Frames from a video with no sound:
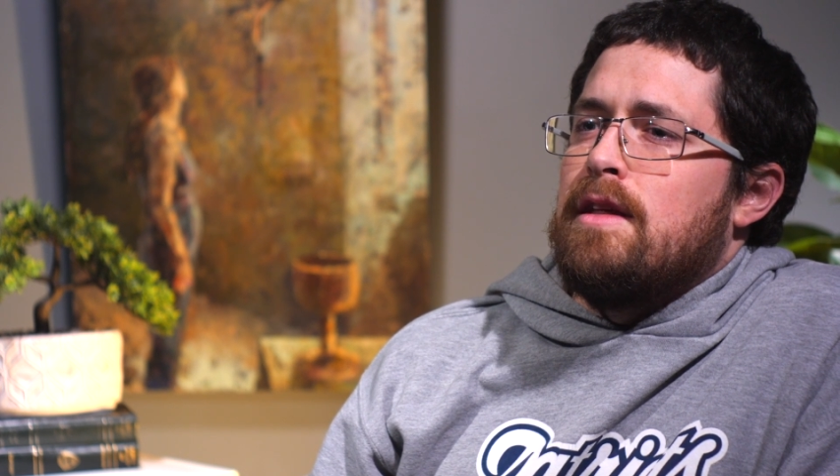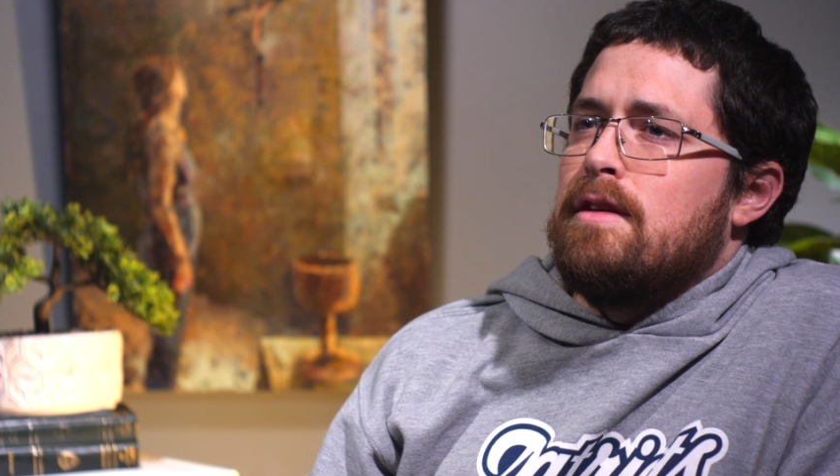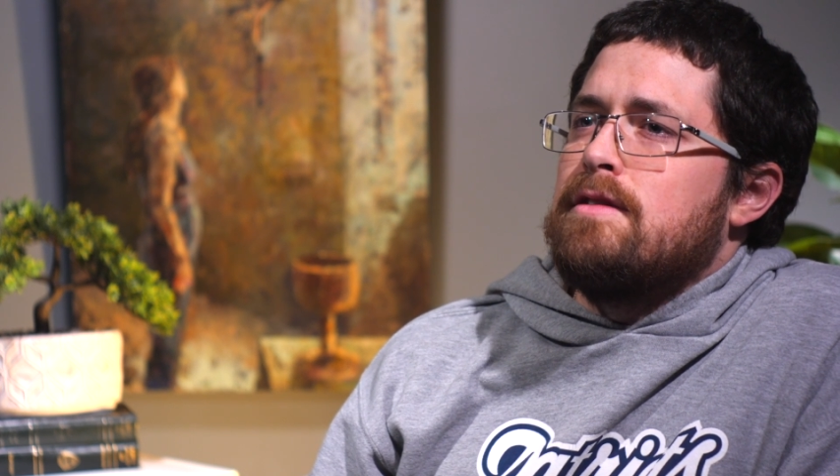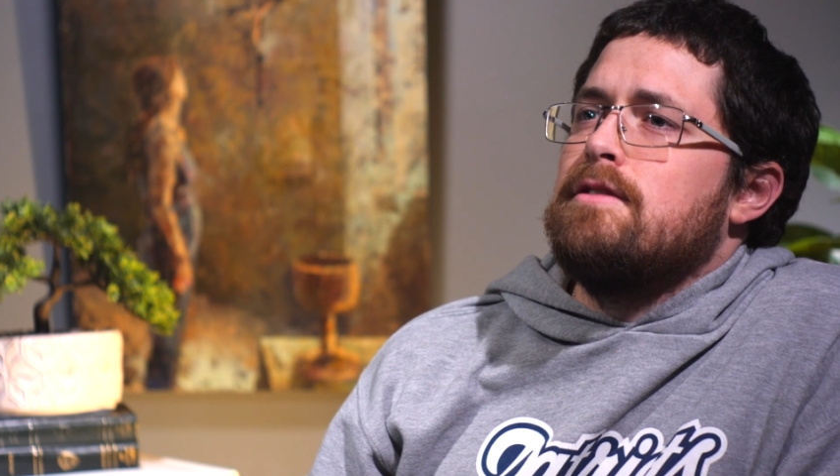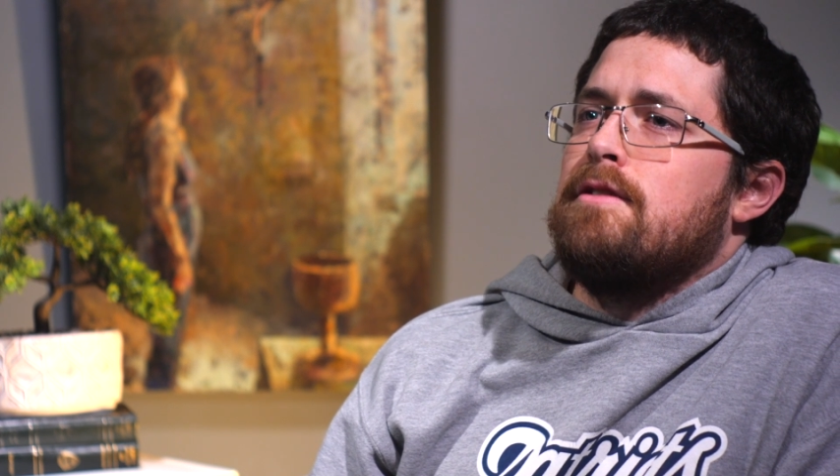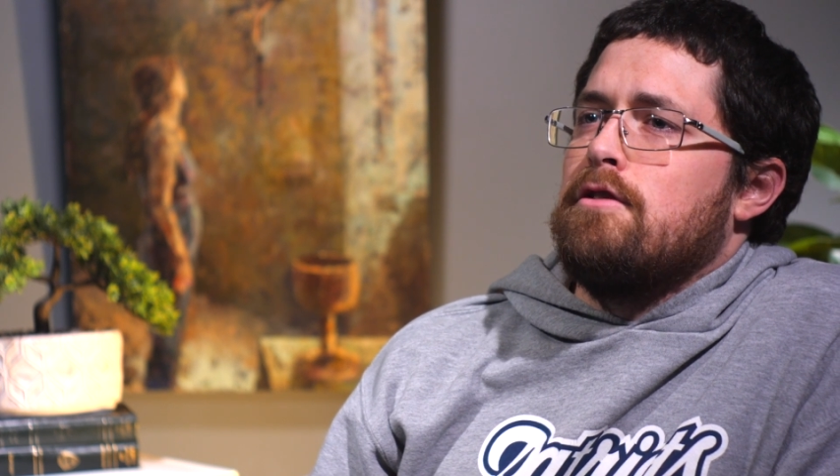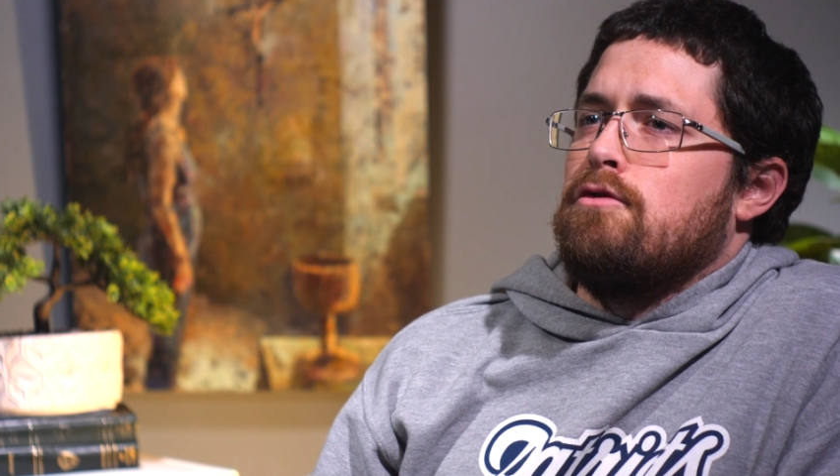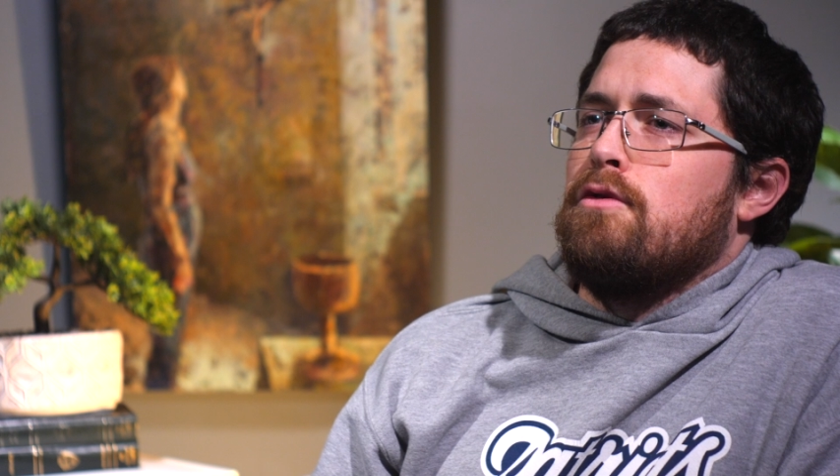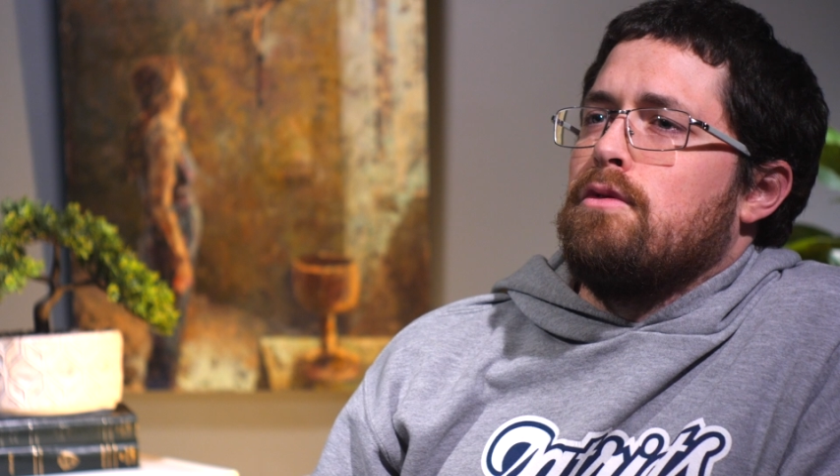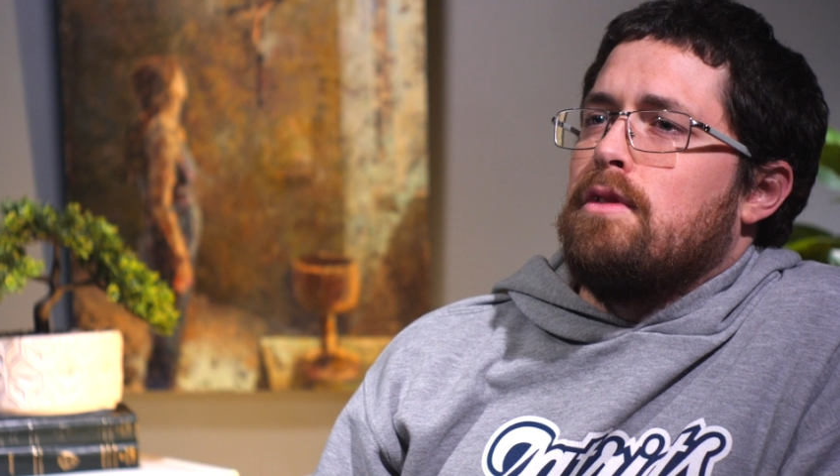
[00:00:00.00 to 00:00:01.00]
this is the
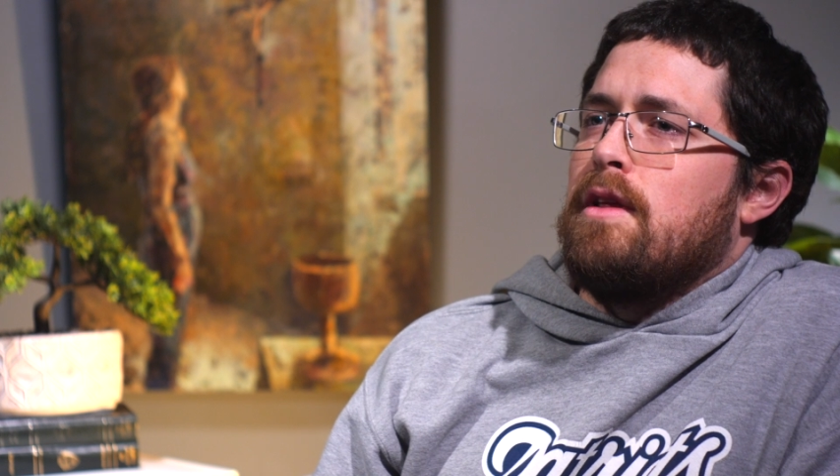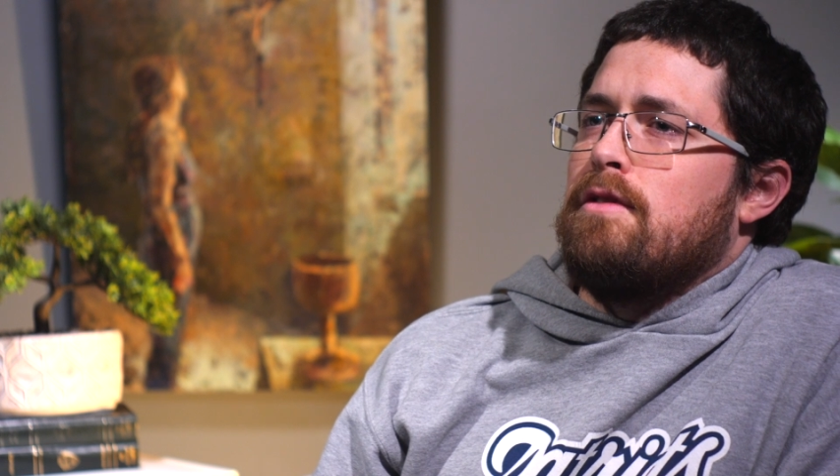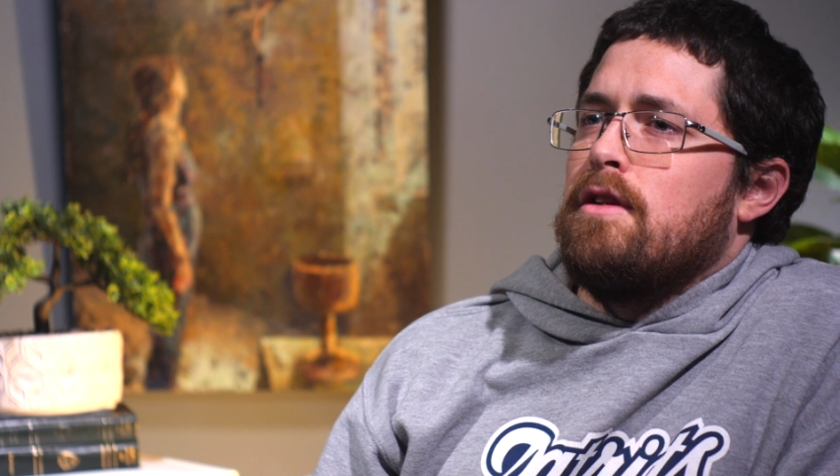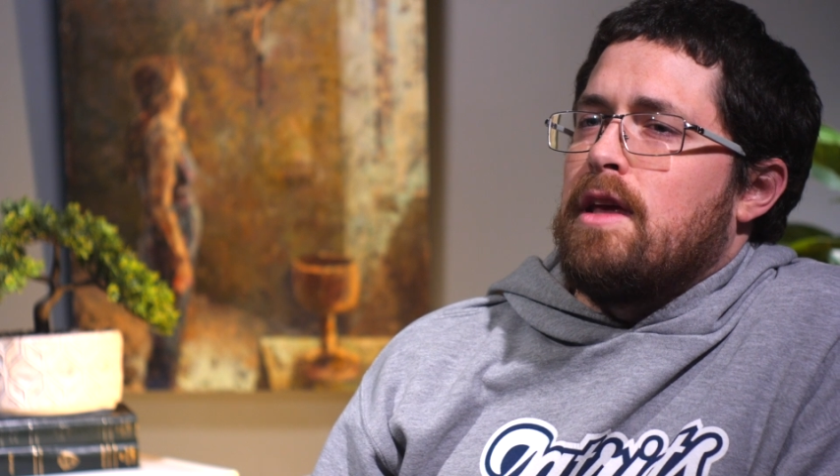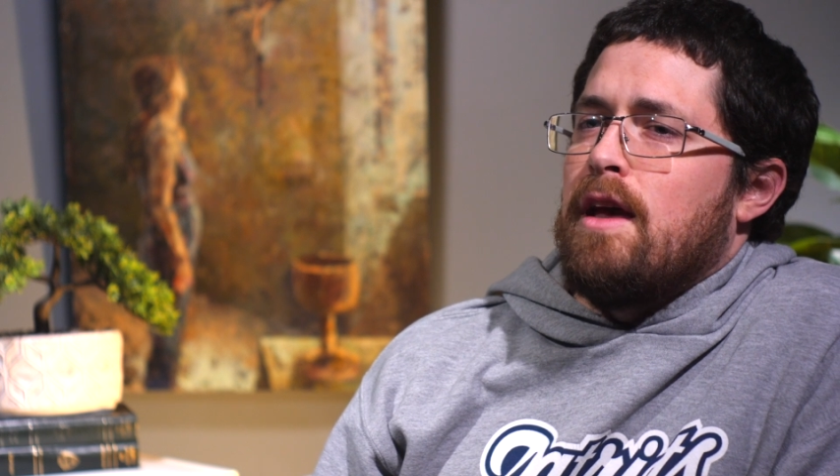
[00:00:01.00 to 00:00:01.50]
truth that the